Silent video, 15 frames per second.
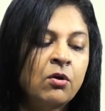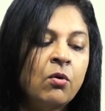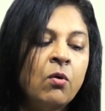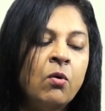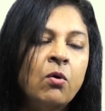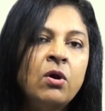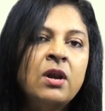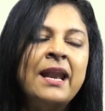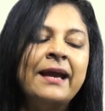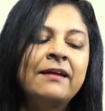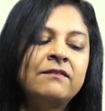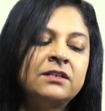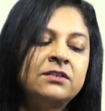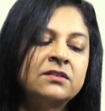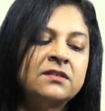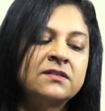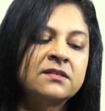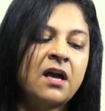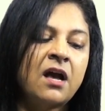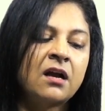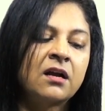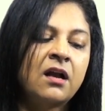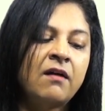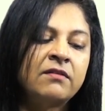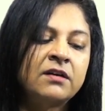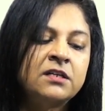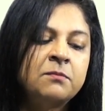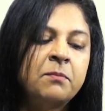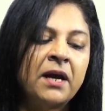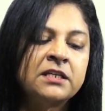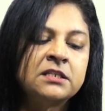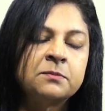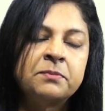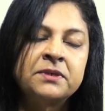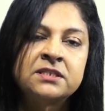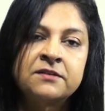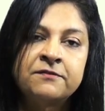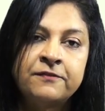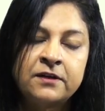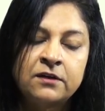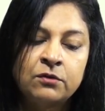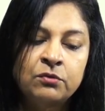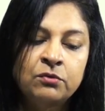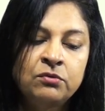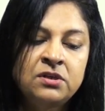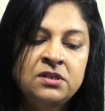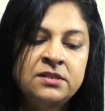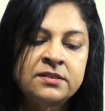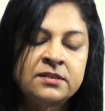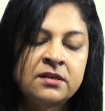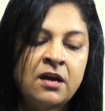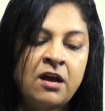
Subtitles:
All languages are governed by specific rules.